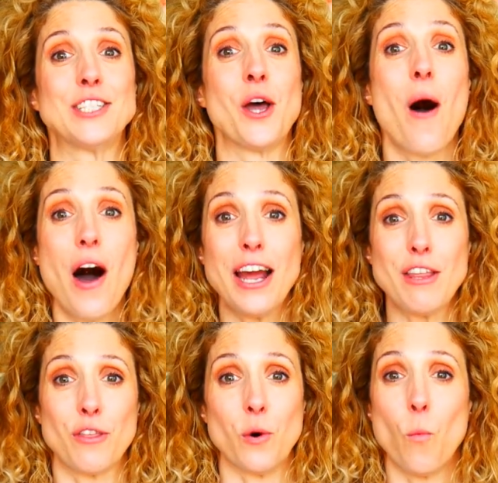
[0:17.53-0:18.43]
so
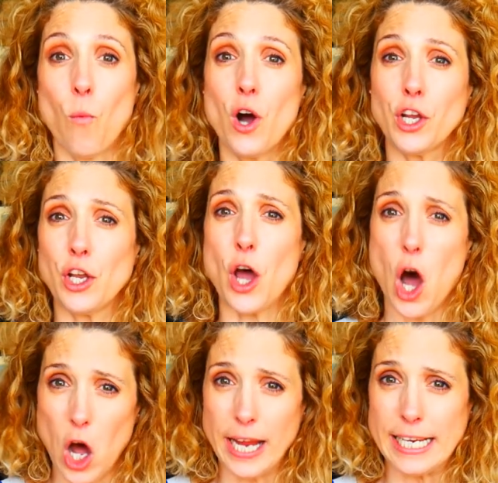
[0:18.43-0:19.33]
I thought, what can
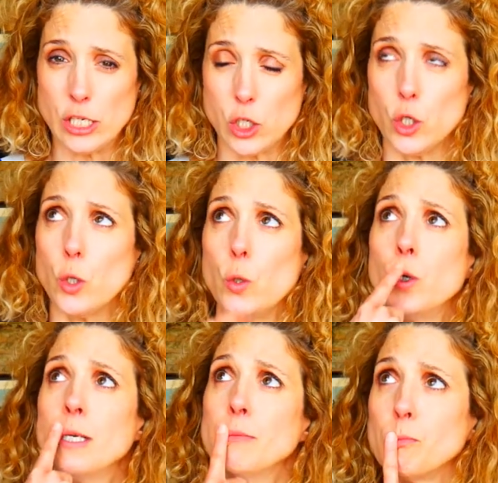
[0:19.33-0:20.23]
I do